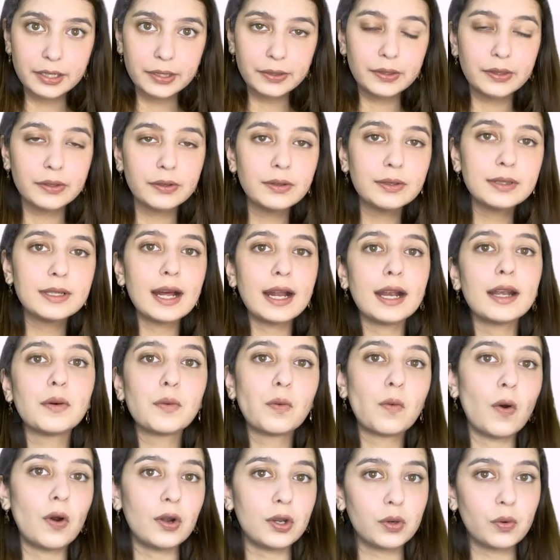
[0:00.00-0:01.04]
to you that
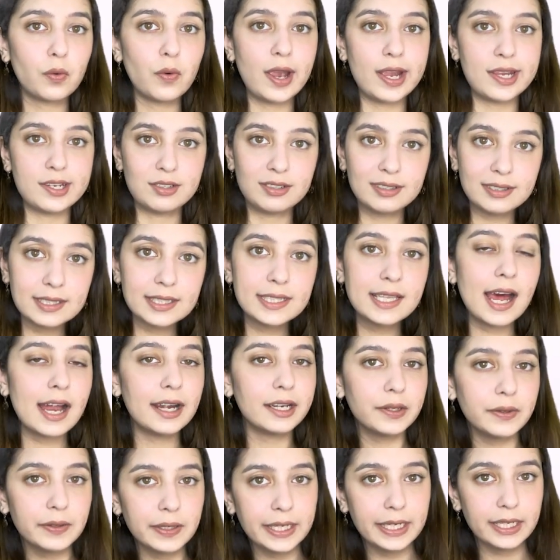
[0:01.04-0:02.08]
what questions that
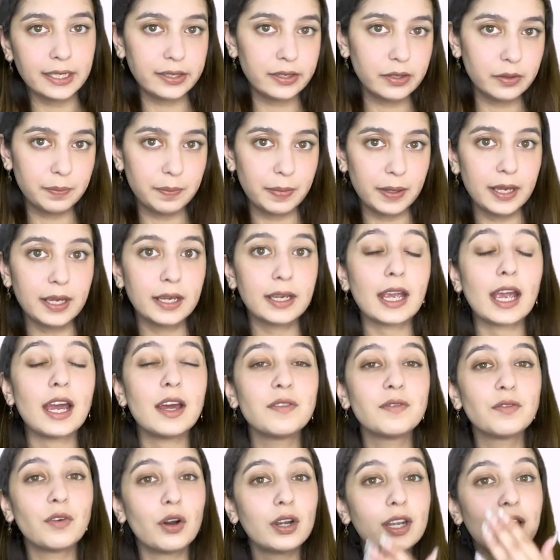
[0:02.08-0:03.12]
you need to pick
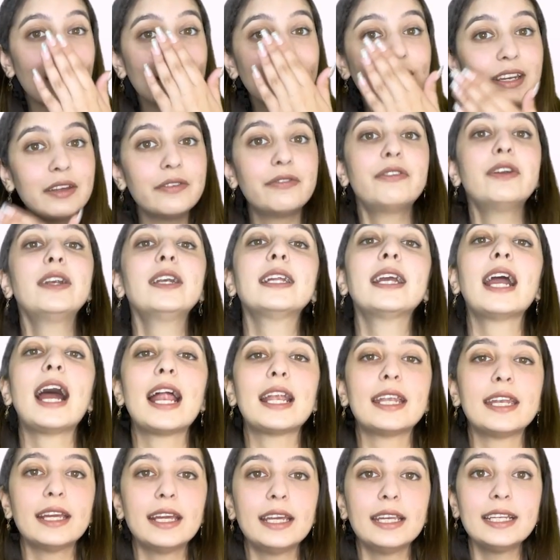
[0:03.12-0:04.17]
and what are the different
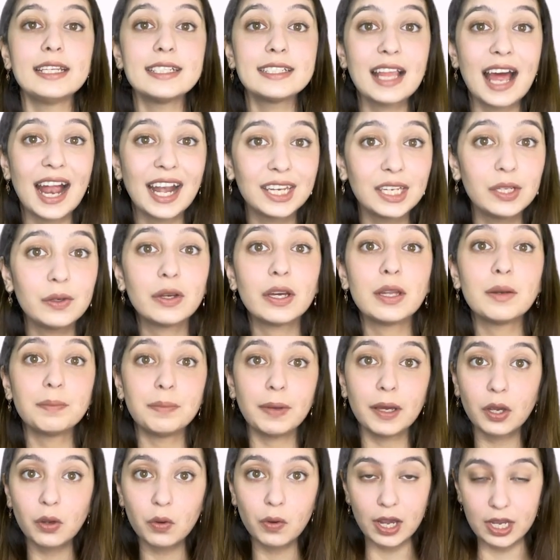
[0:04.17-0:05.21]
categories that you can
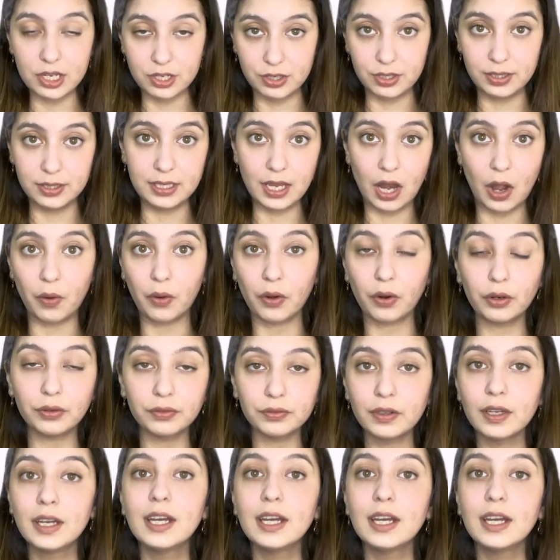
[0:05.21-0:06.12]
pick questions out of.